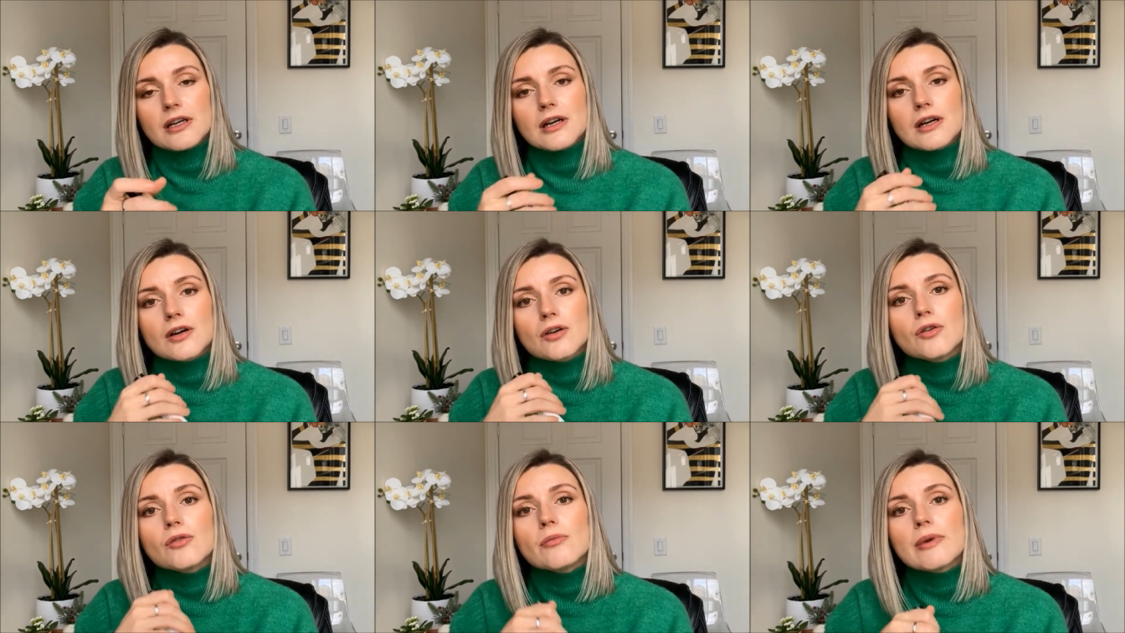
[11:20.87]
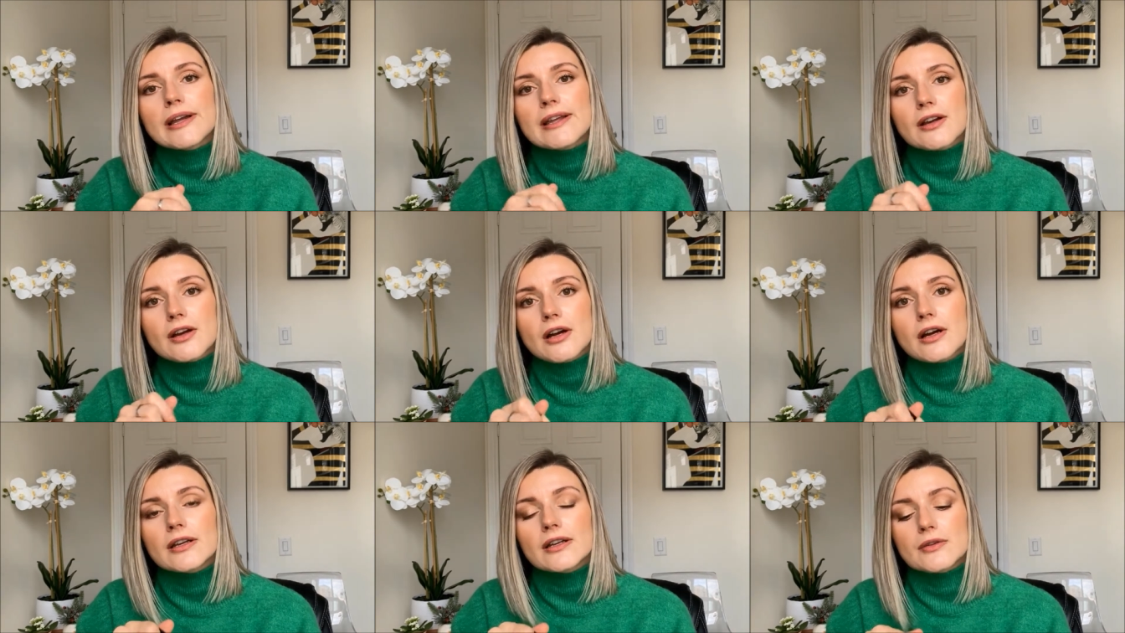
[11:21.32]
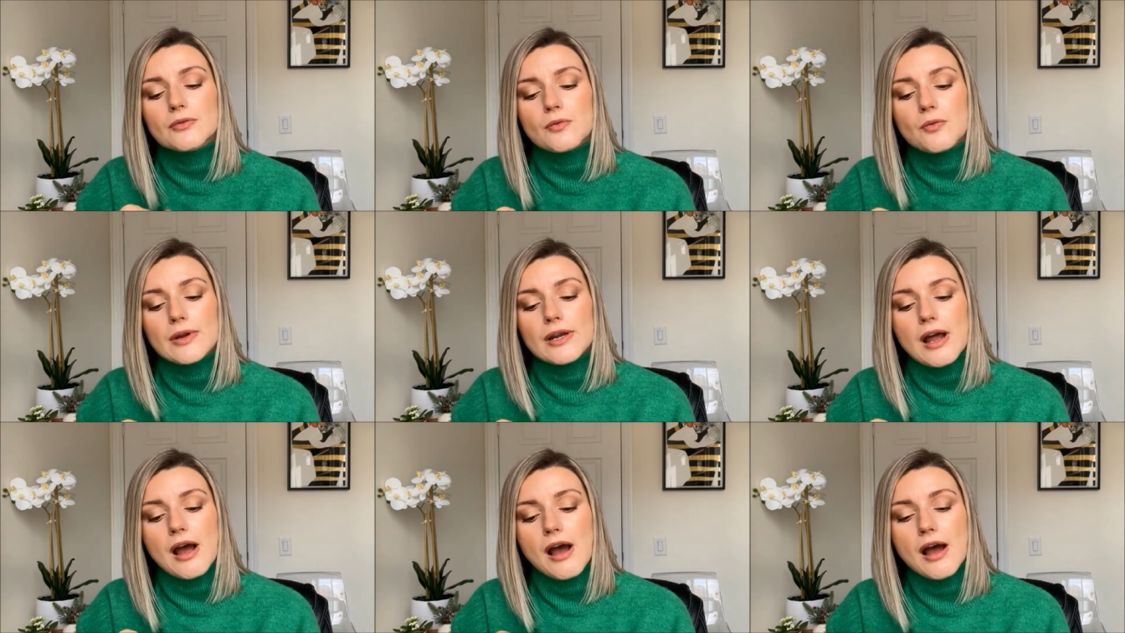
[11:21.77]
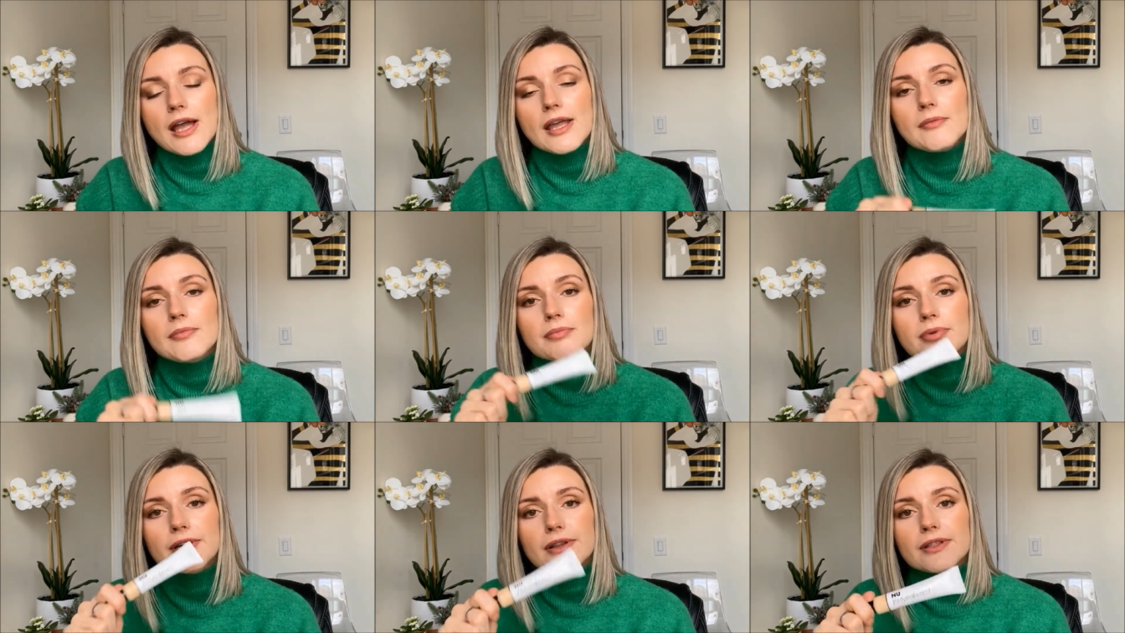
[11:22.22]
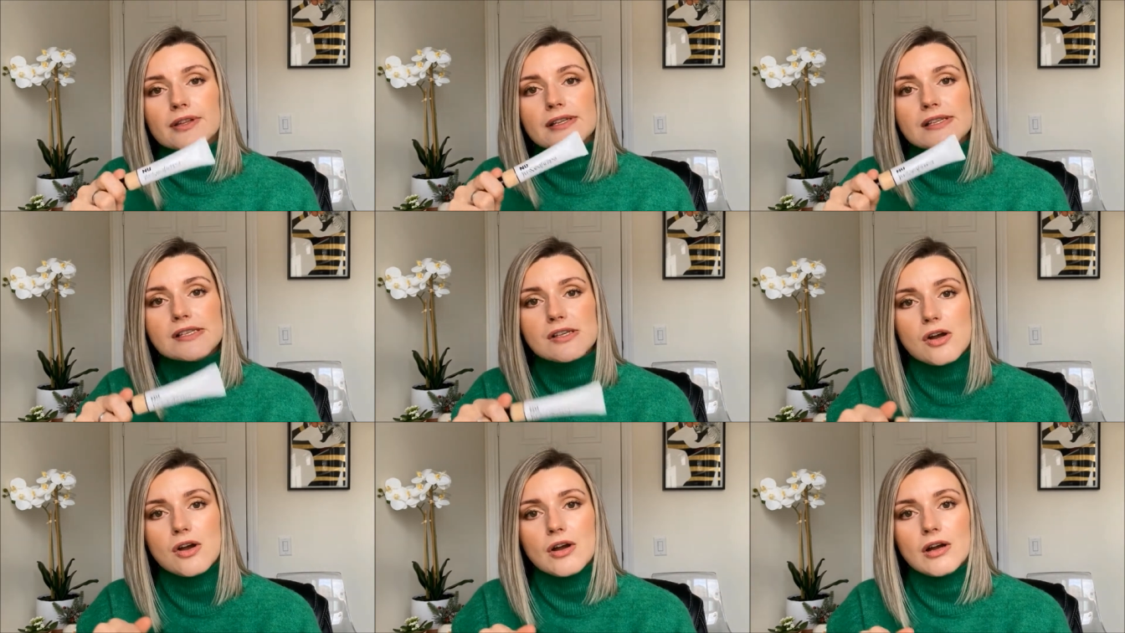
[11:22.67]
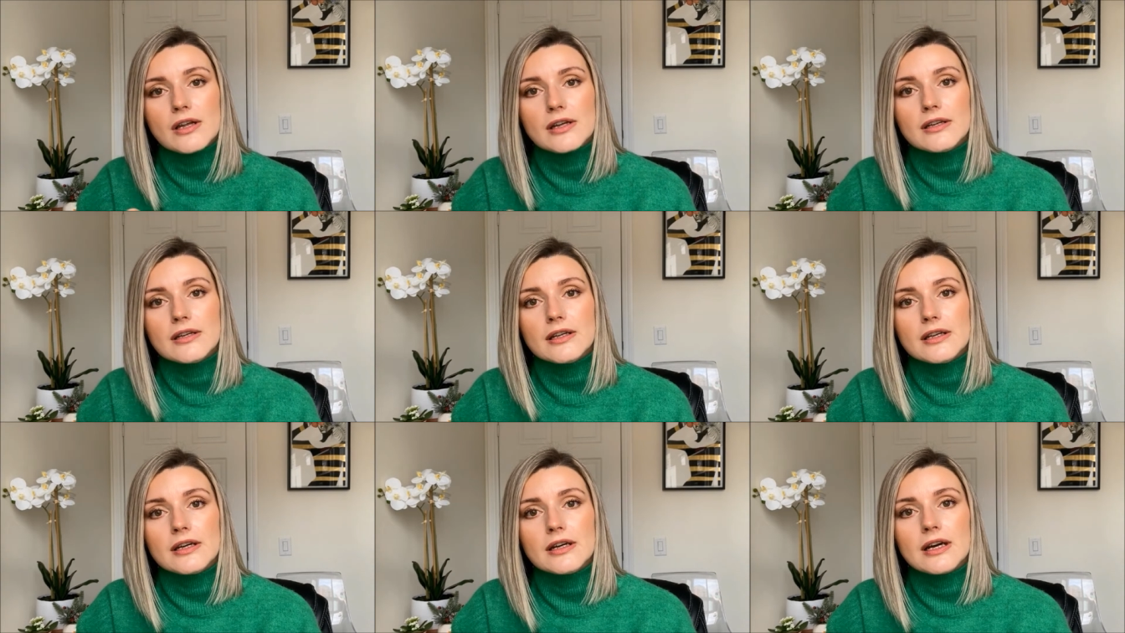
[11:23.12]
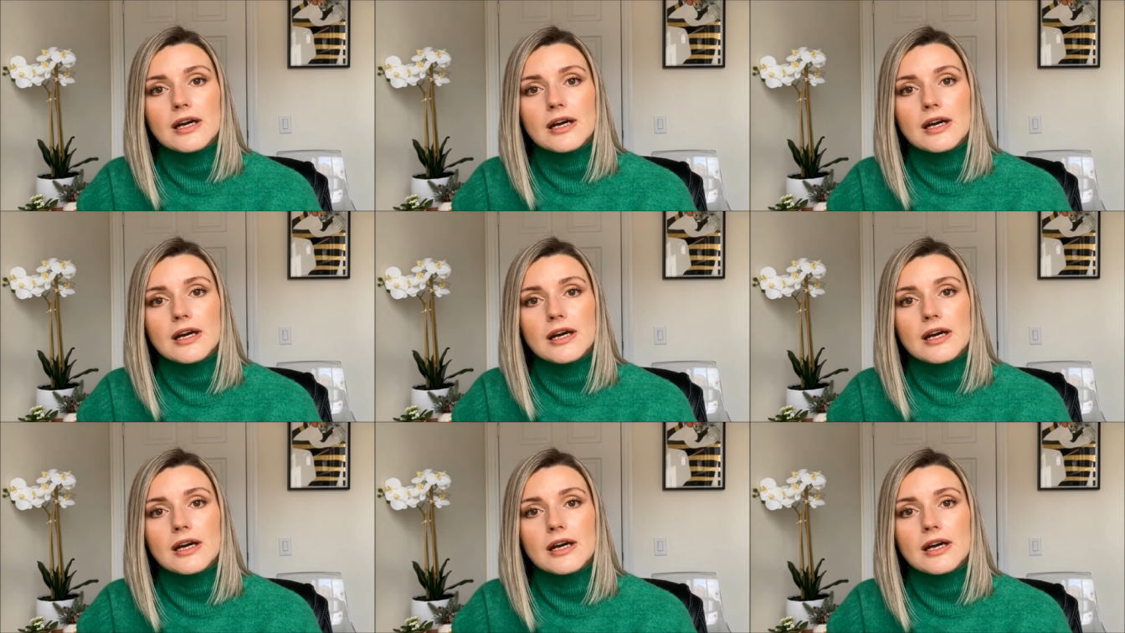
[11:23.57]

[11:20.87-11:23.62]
Oh my God, when I put this on,